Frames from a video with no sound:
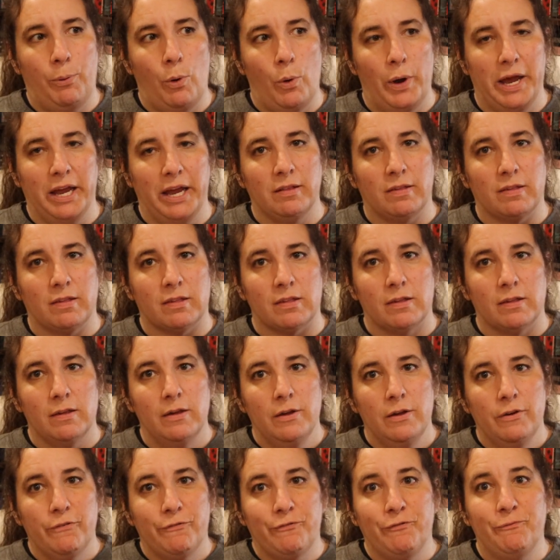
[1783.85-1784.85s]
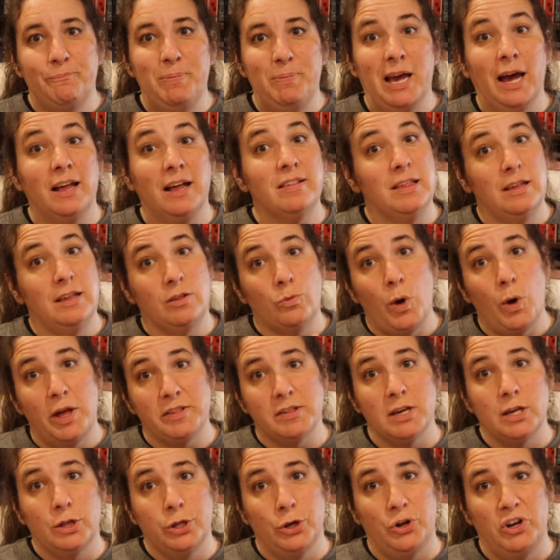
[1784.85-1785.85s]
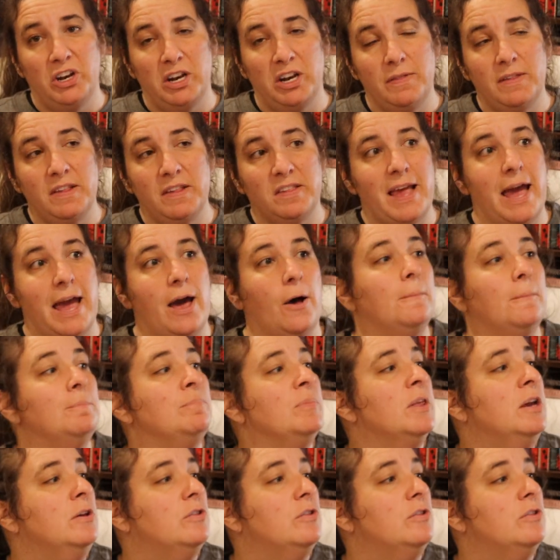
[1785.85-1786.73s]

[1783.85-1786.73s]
points because this was included in the sale.